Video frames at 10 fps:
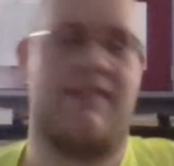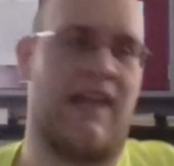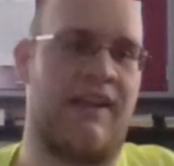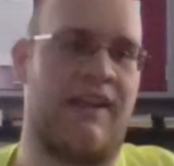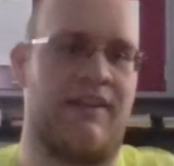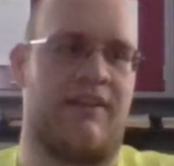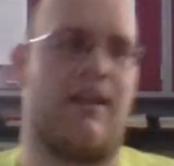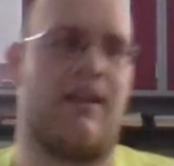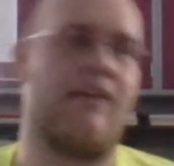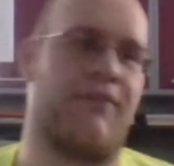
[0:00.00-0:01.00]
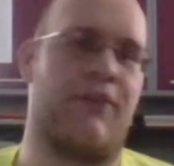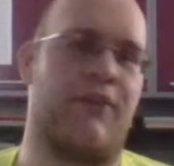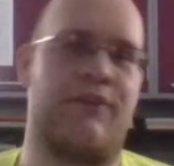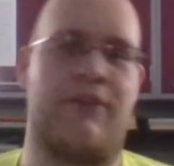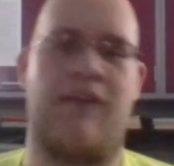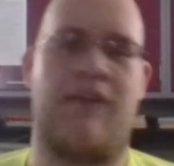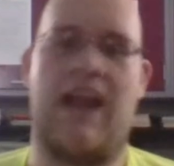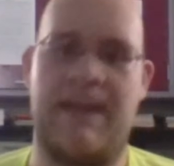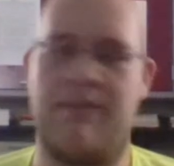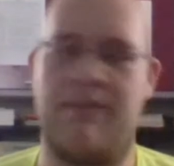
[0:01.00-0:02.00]
I could have took off Thursday or
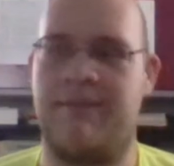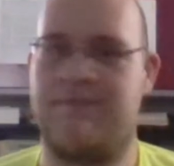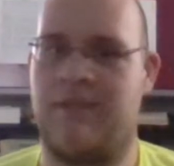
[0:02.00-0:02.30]
Friday, but